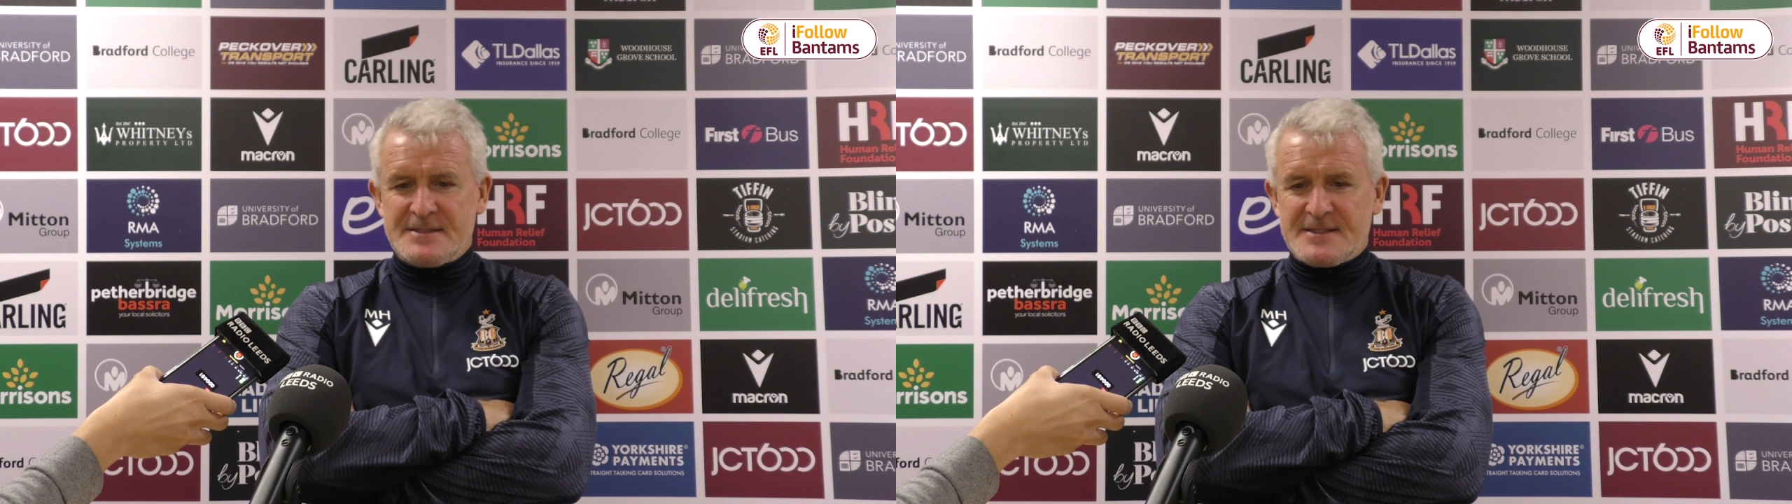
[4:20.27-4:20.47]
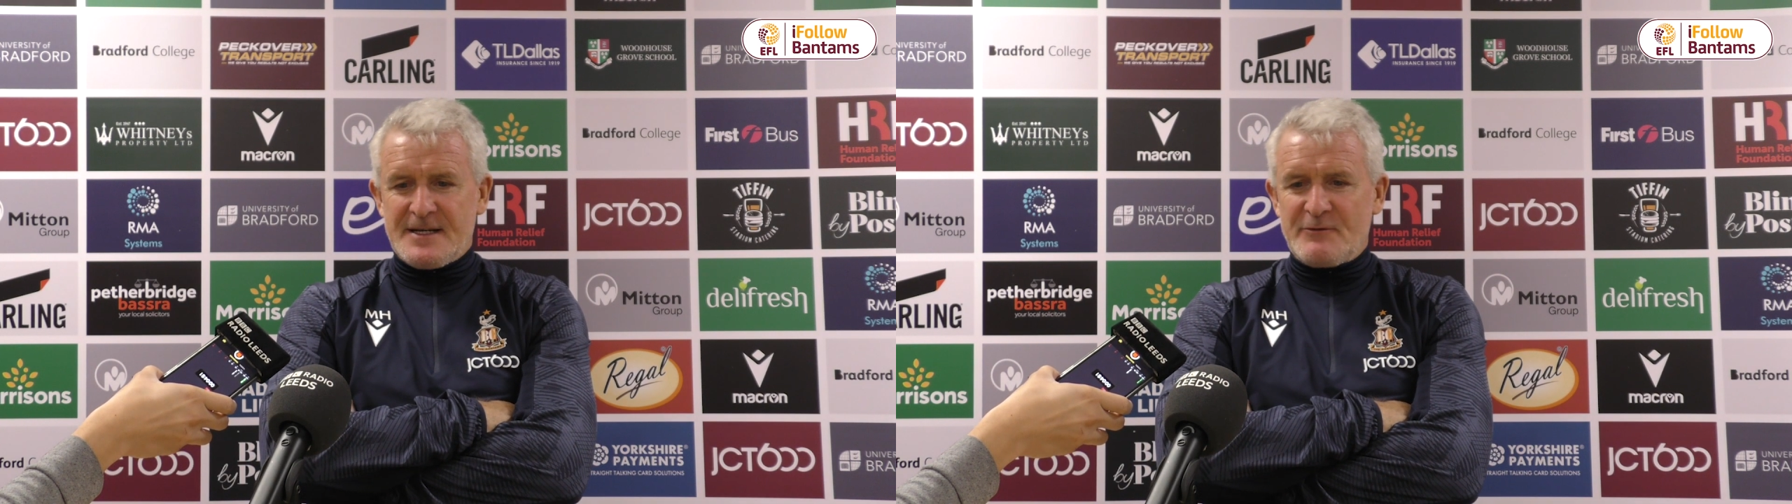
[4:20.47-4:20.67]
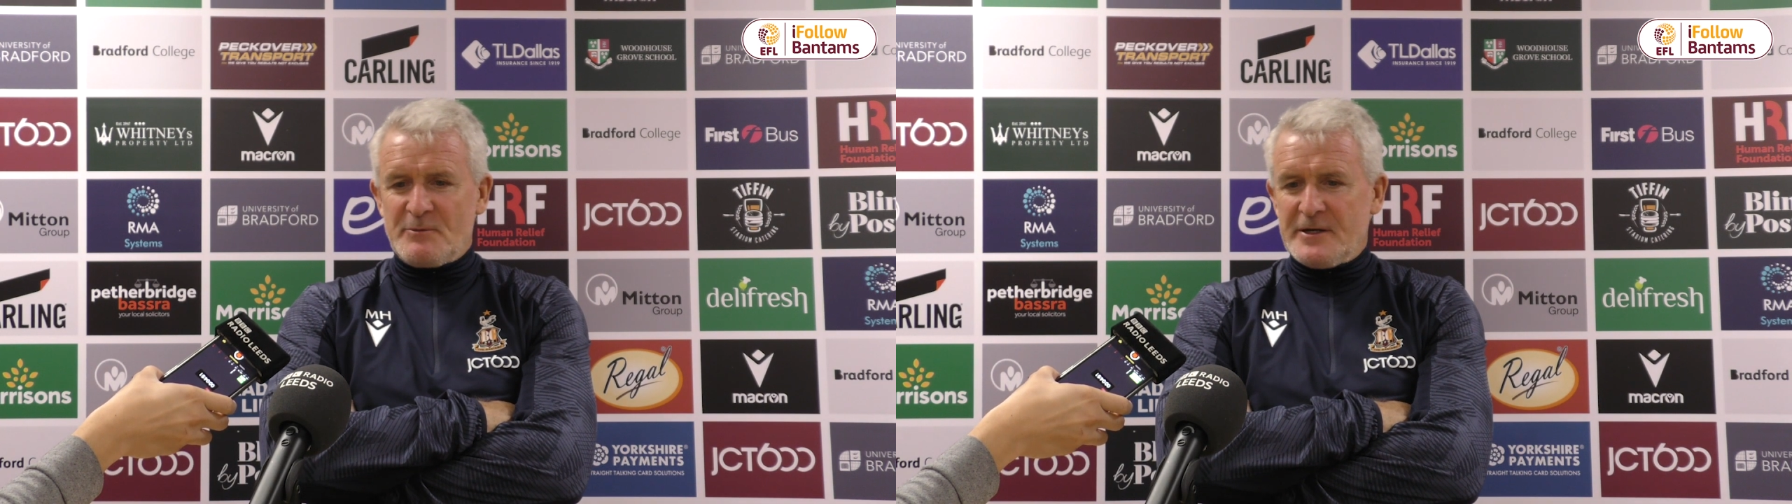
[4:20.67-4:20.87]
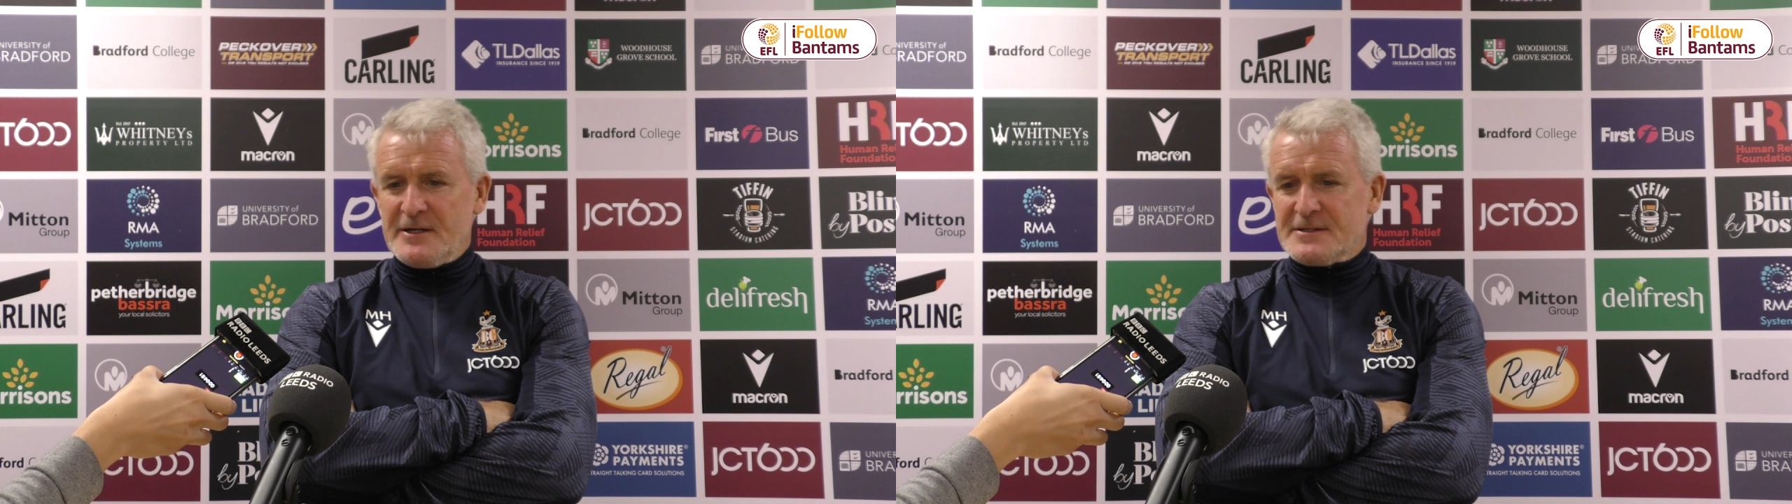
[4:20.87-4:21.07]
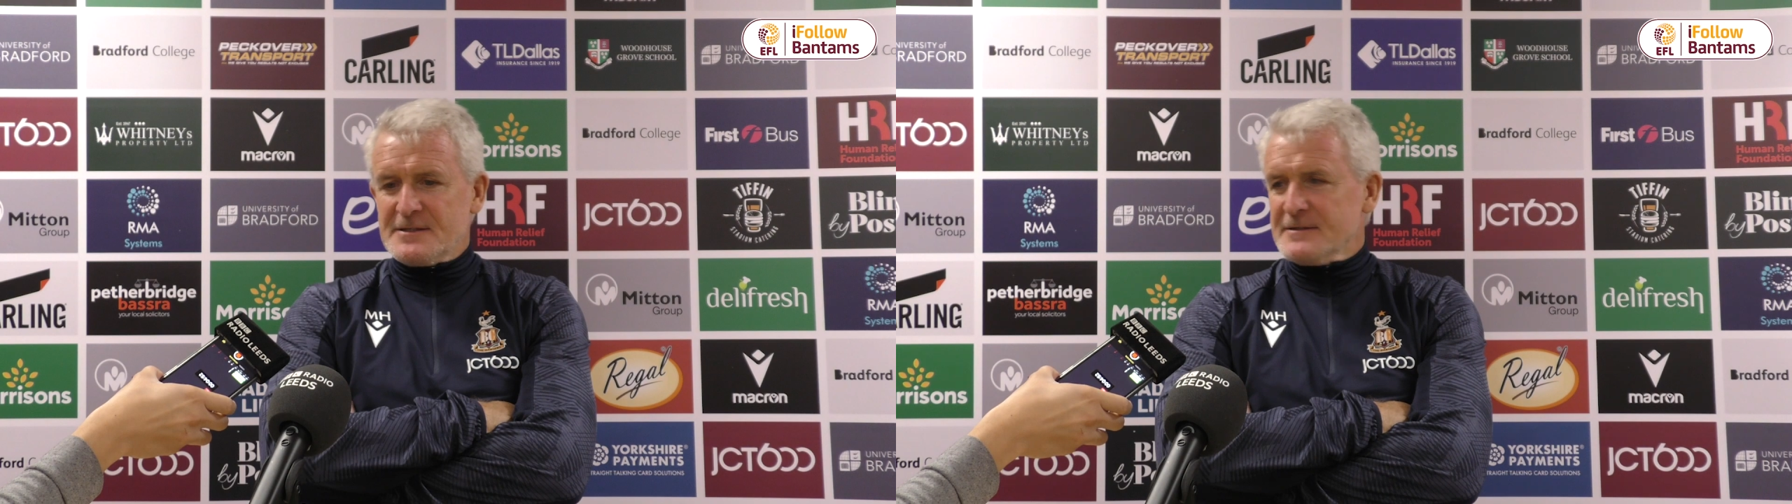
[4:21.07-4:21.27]
to
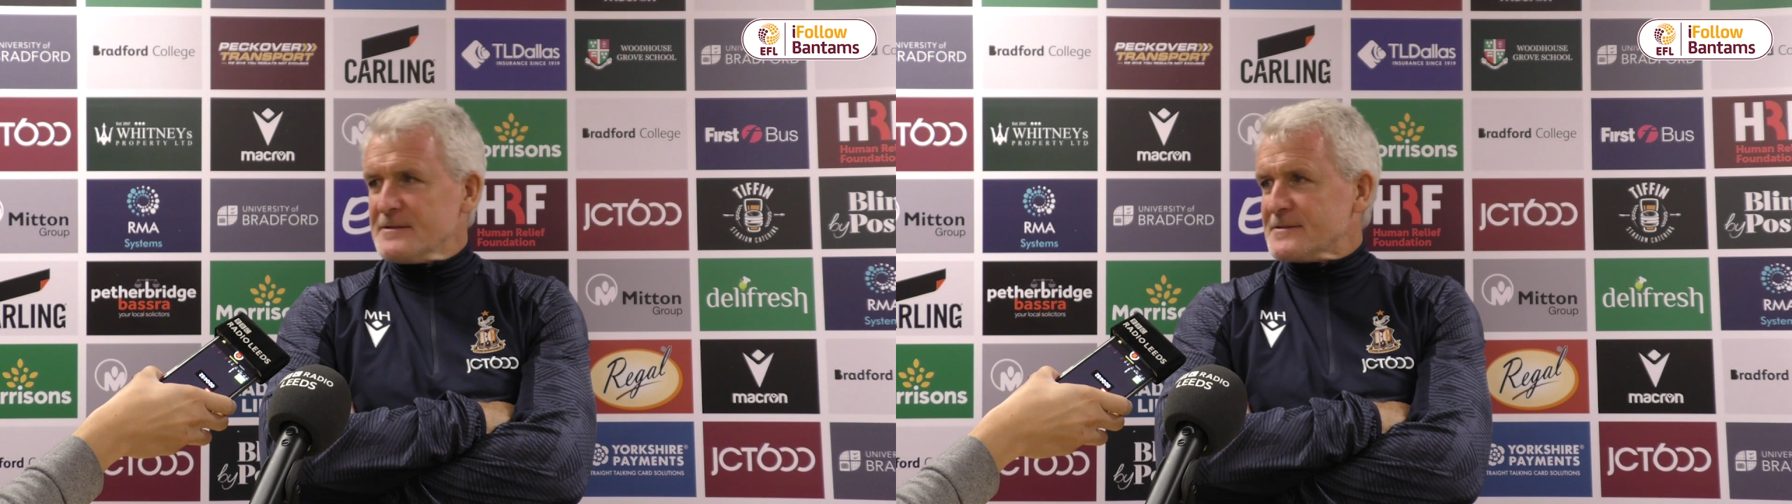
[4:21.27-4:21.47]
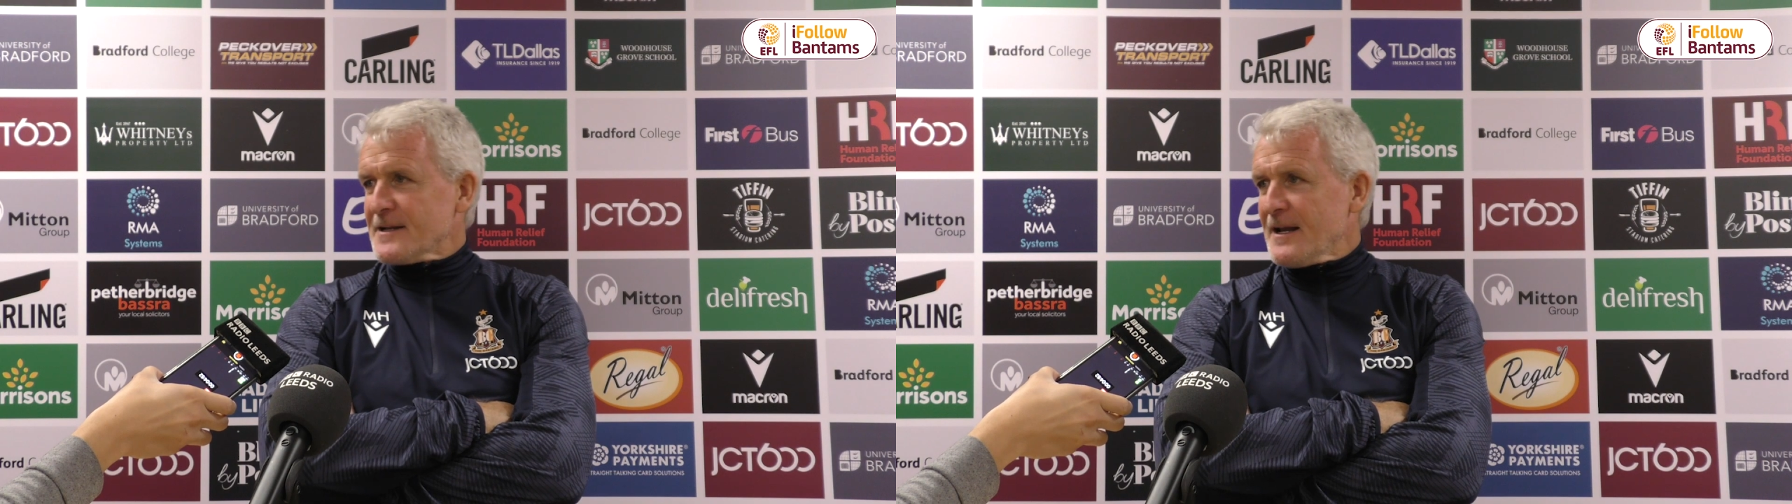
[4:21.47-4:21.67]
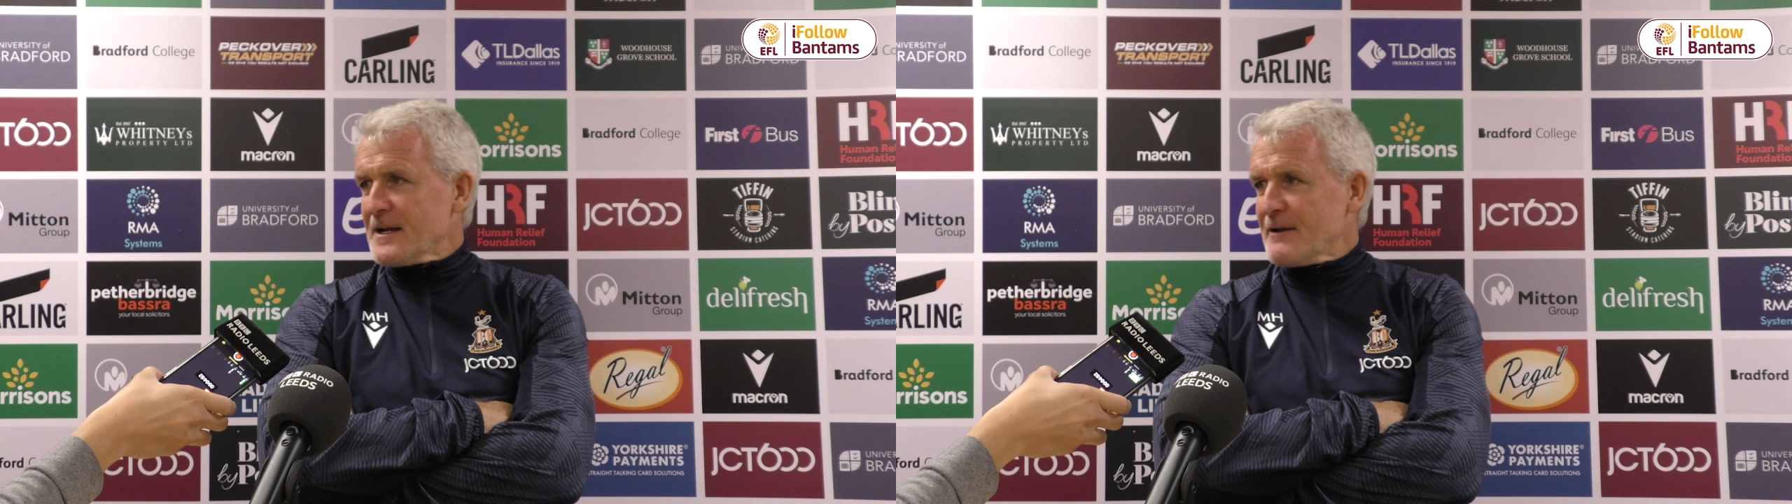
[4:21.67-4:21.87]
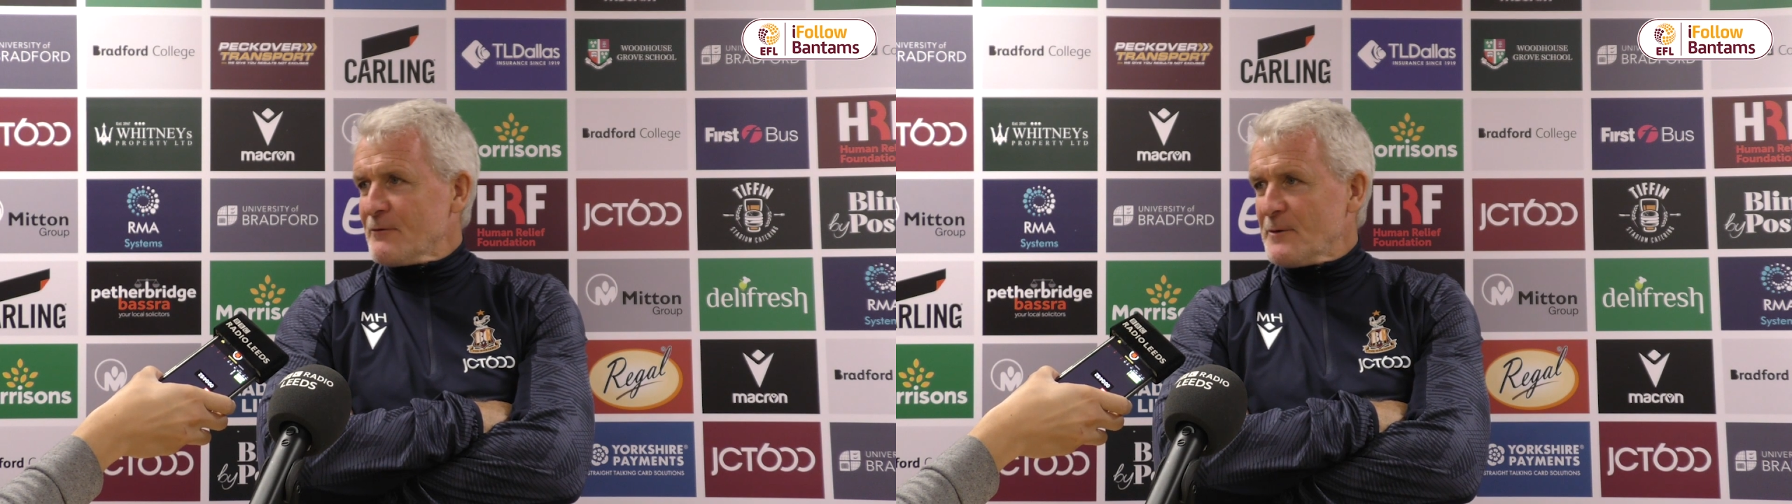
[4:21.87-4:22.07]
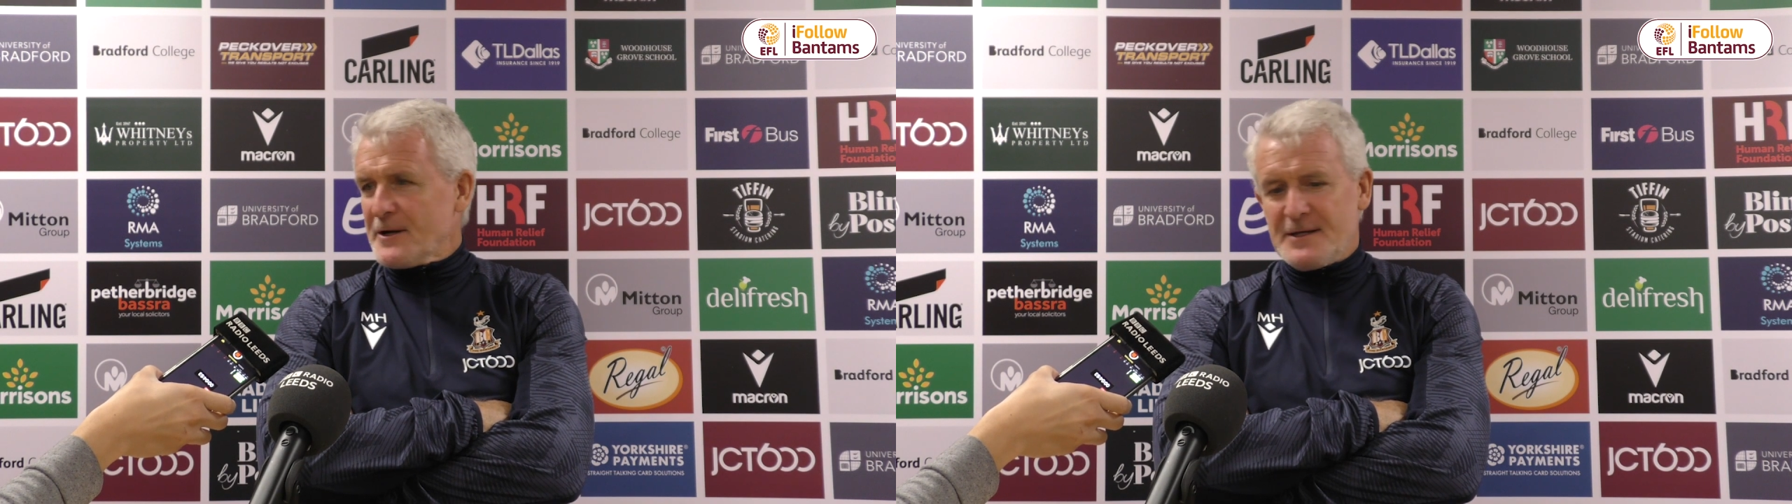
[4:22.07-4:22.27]
everybody to like
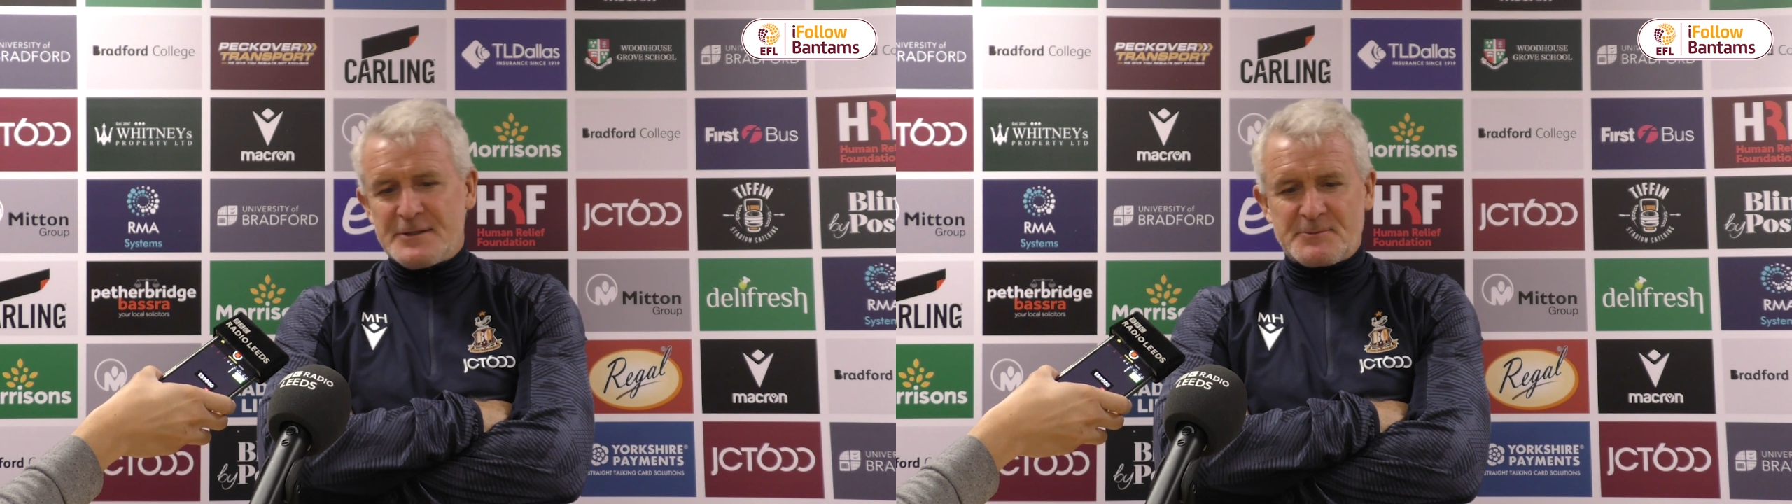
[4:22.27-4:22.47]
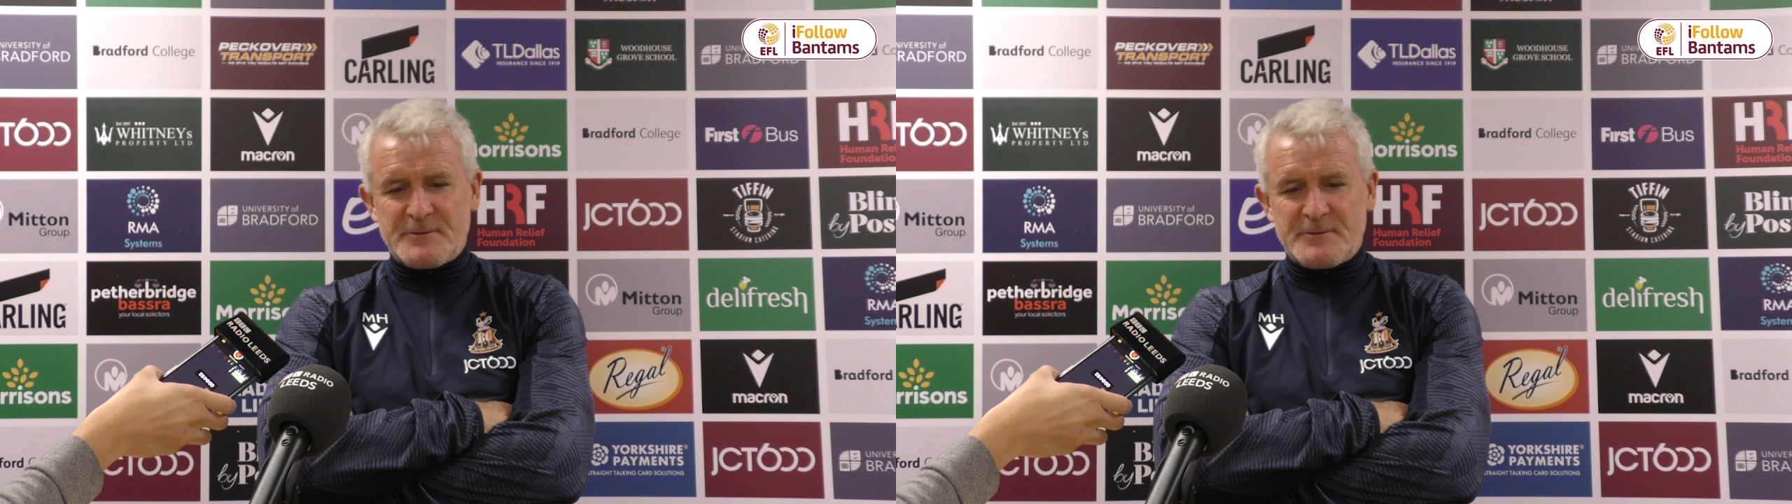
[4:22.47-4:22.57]
everybody else,